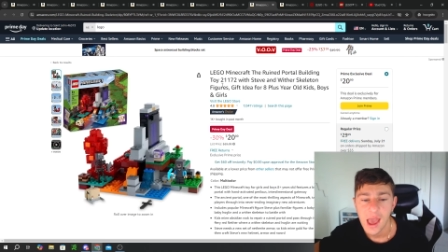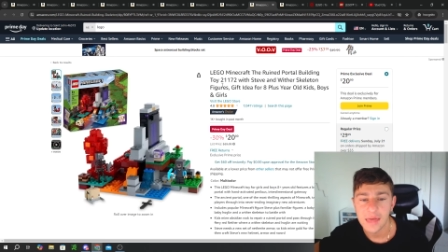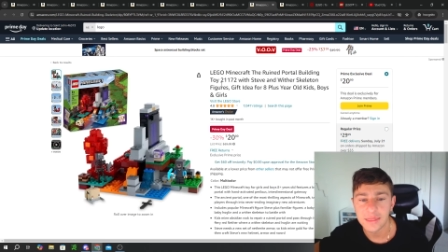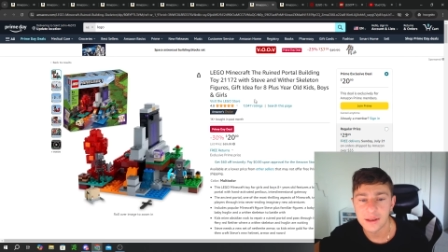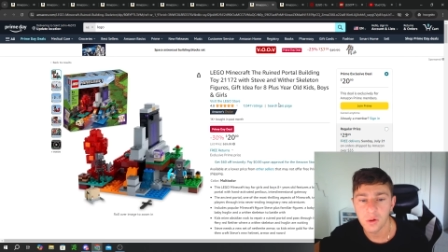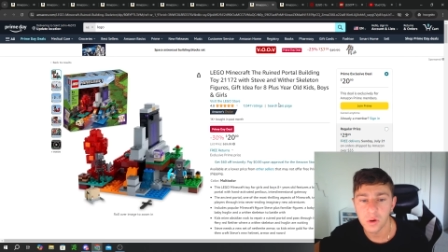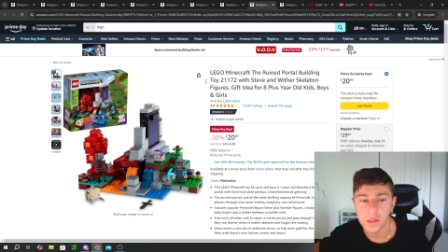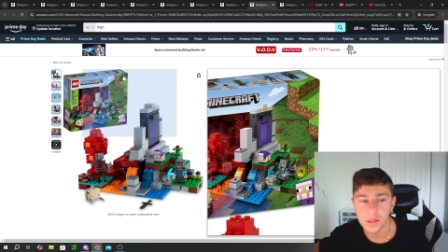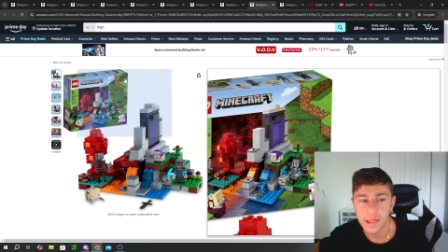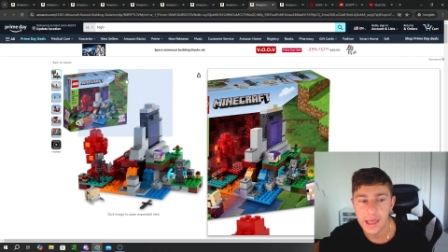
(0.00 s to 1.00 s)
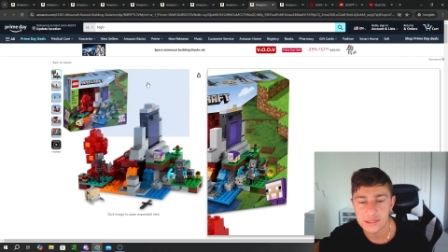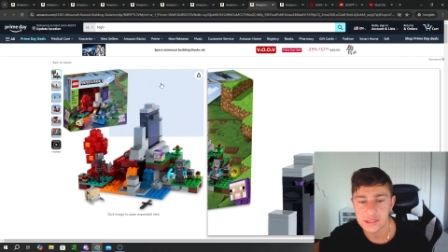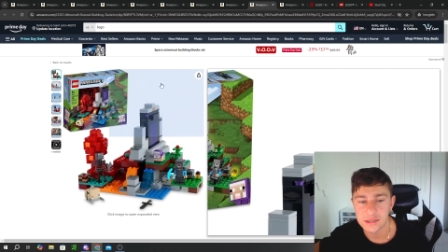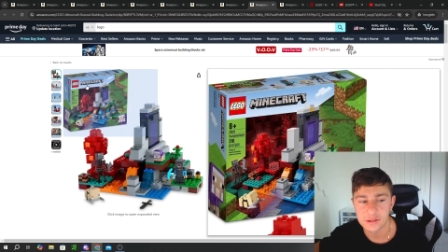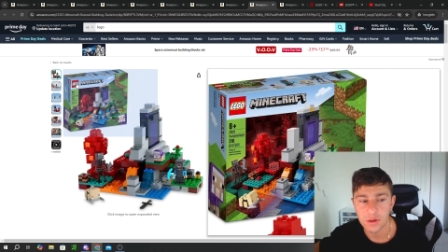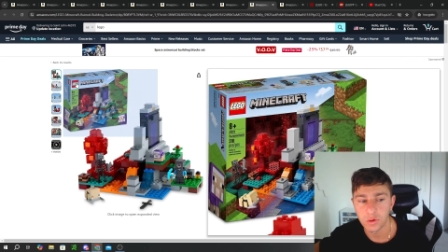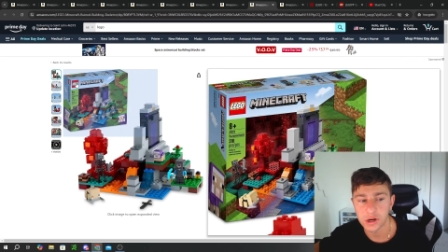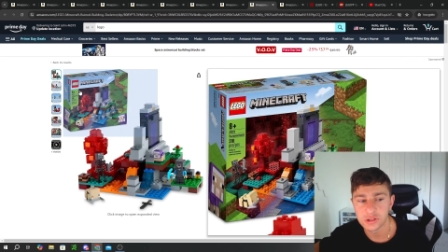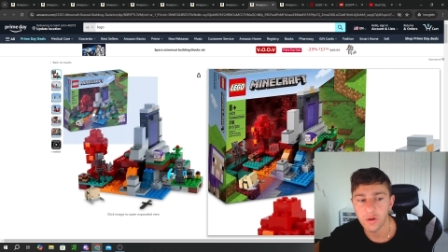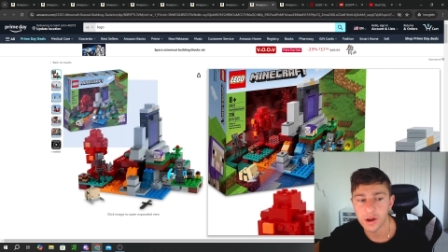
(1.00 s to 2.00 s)
And then one of the last deals that we're
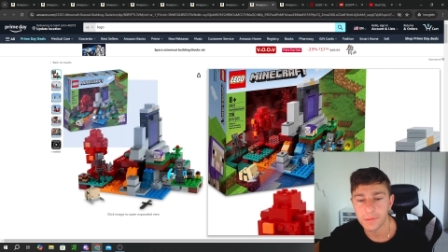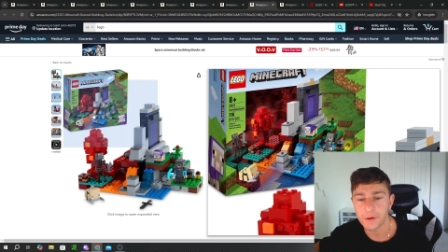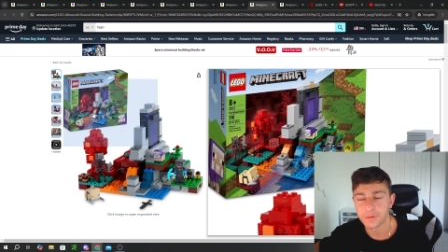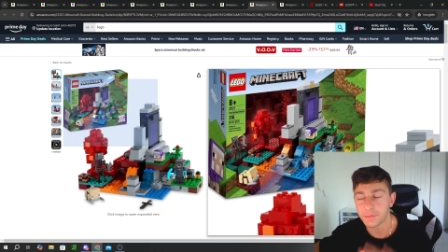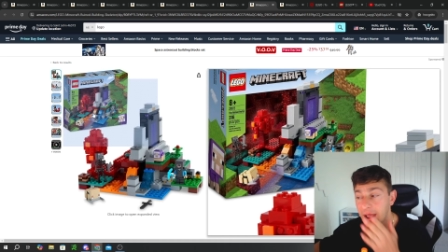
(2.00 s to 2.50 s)
going to talk about from